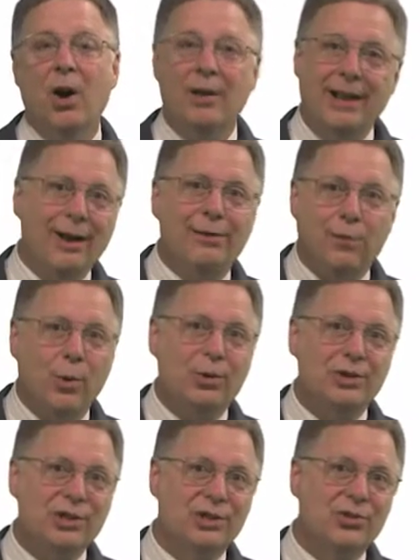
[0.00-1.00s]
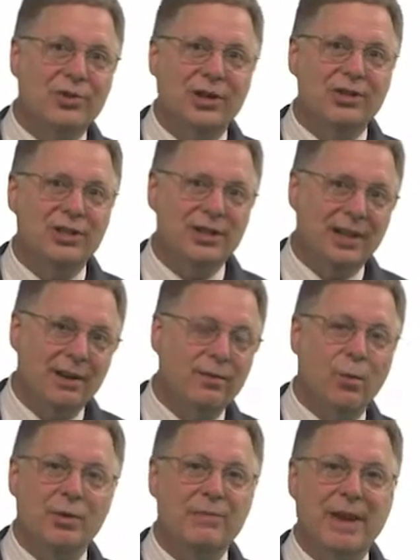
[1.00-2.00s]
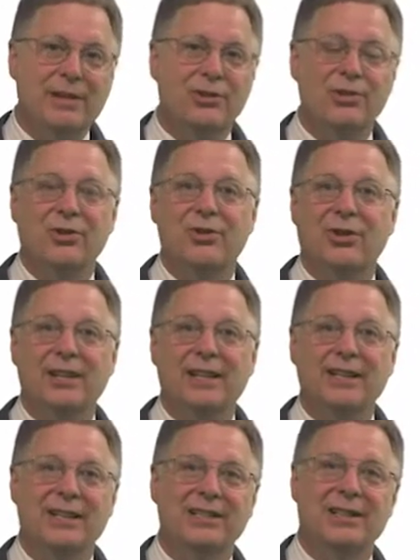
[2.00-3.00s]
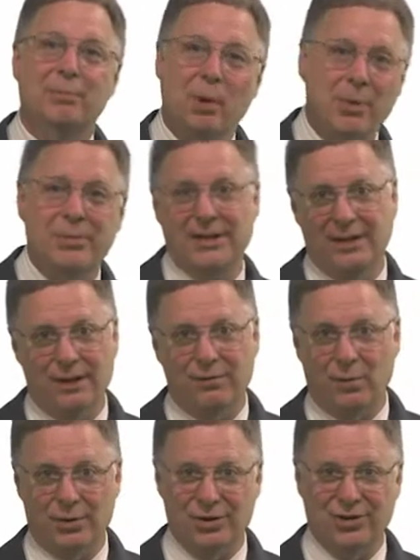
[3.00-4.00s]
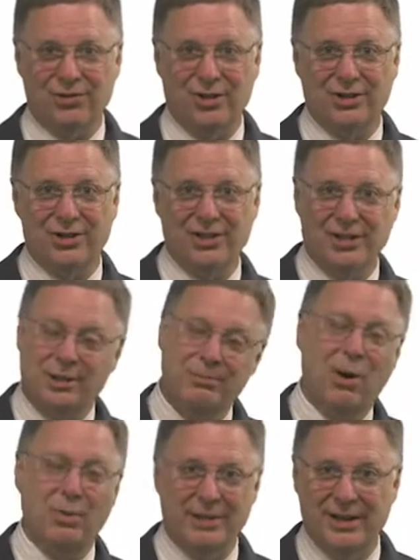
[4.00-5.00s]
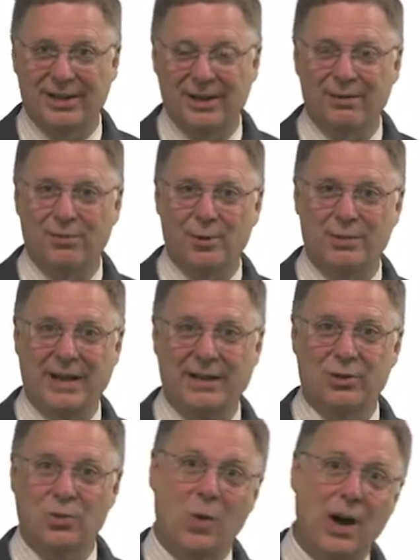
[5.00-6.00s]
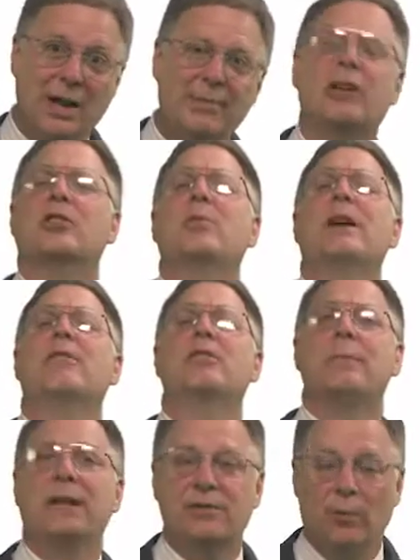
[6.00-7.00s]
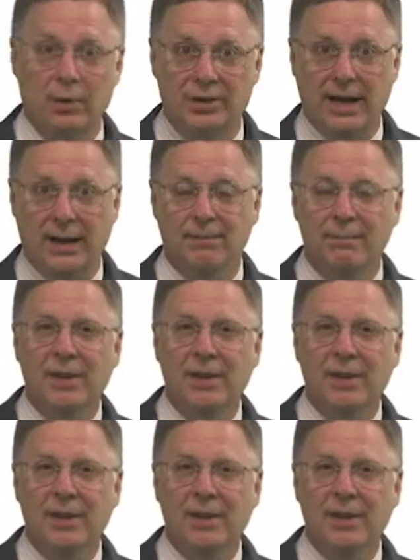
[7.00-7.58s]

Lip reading: Air Force instructions and Air Force manuals are turning into Department of the Air Force instructions and Department of the Air Force manuals. Why? Because we have a Space Force now.